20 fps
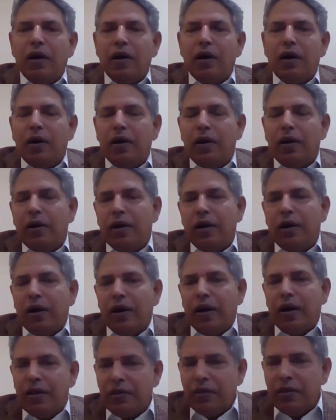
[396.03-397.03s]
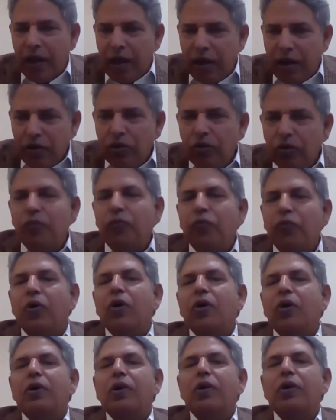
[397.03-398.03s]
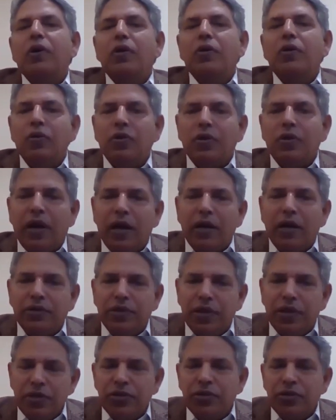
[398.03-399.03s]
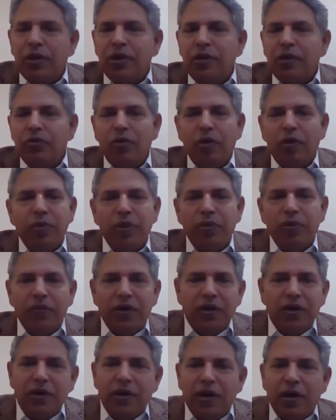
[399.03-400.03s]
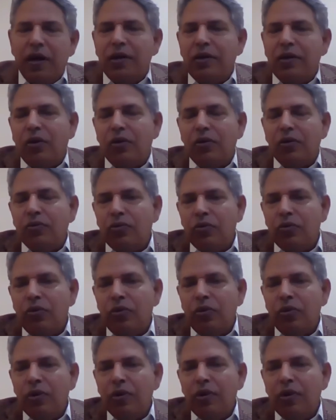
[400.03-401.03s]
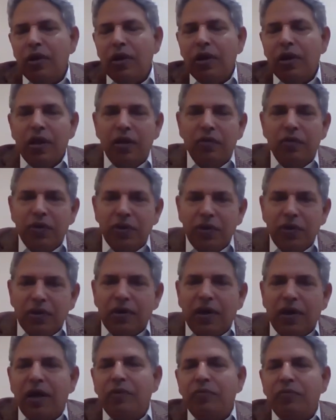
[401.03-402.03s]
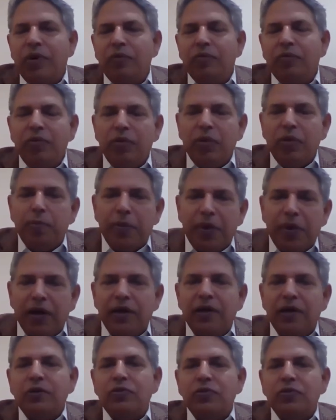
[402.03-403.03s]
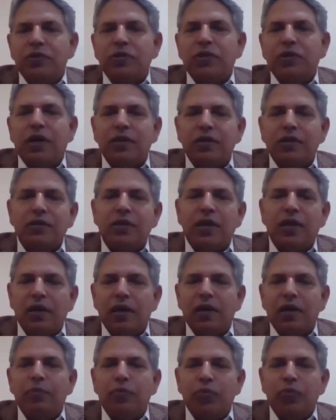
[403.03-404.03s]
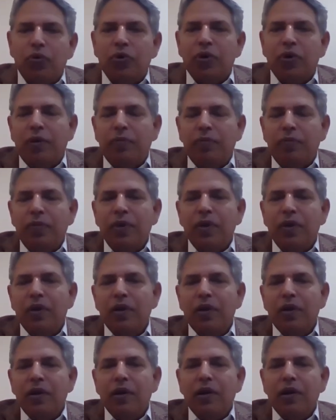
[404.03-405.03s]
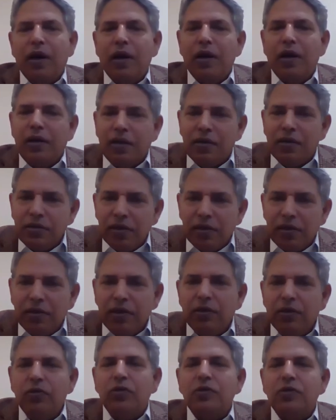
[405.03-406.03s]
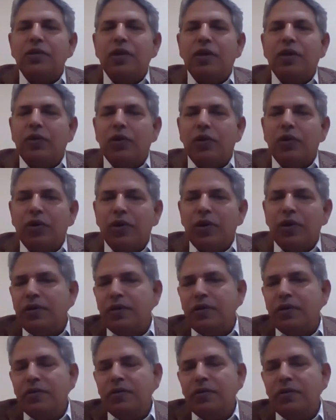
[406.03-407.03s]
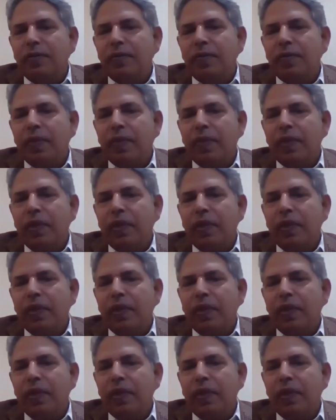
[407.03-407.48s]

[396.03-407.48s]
uh, I thank you for your kind gesture. You have been very kind all through. Even the time when we were planning to start this LLM program, I consulted you on several occasions,